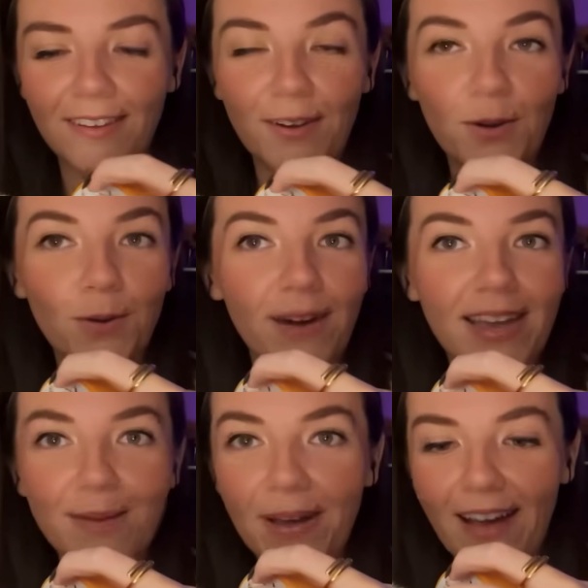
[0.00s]

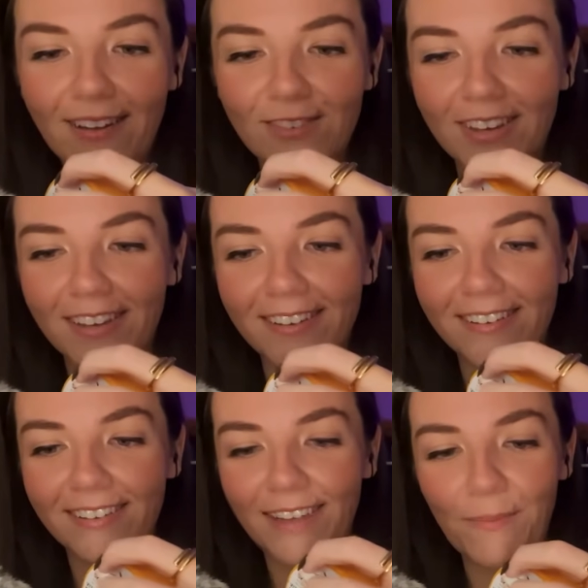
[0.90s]
Great packaging.
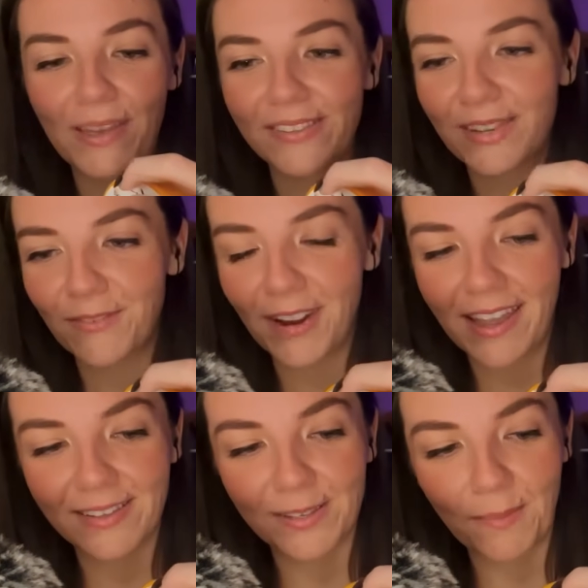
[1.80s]
Amazing for
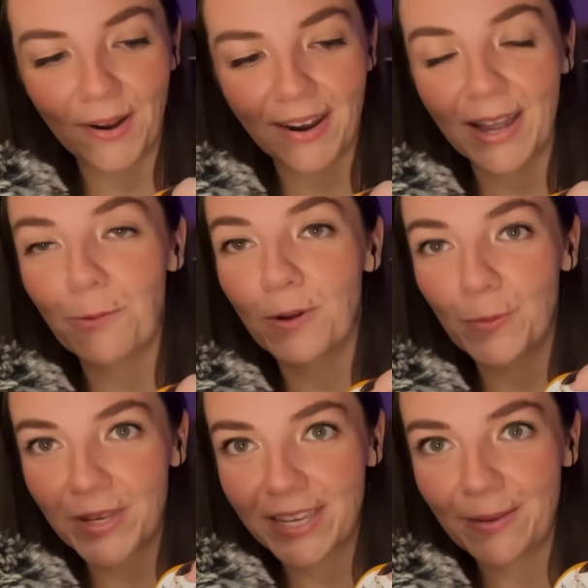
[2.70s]
ASMR. I will
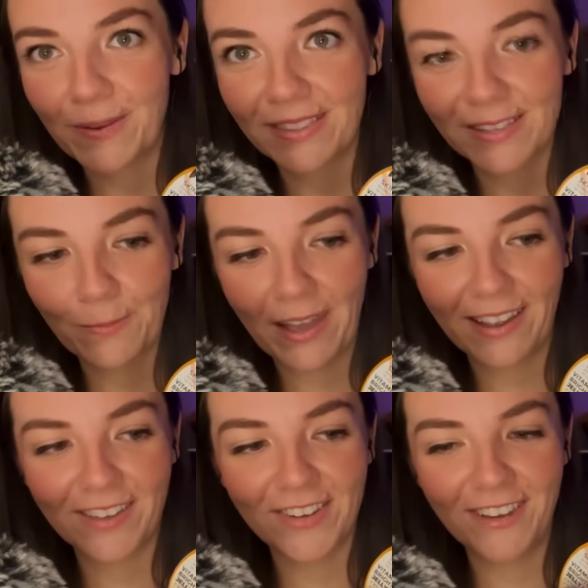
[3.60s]
be keeping this
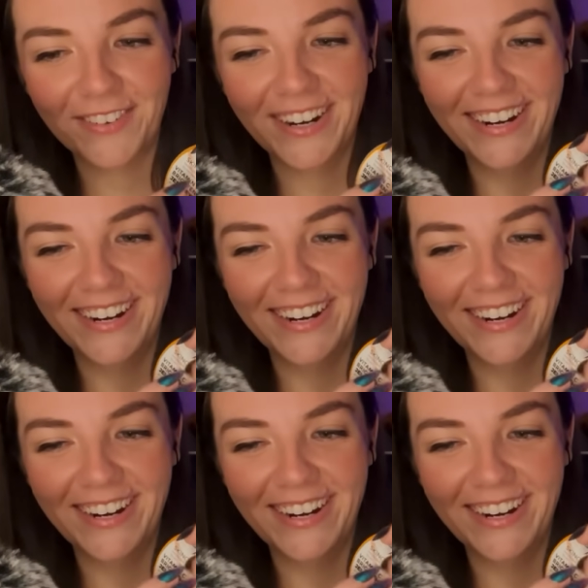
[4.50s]
package after.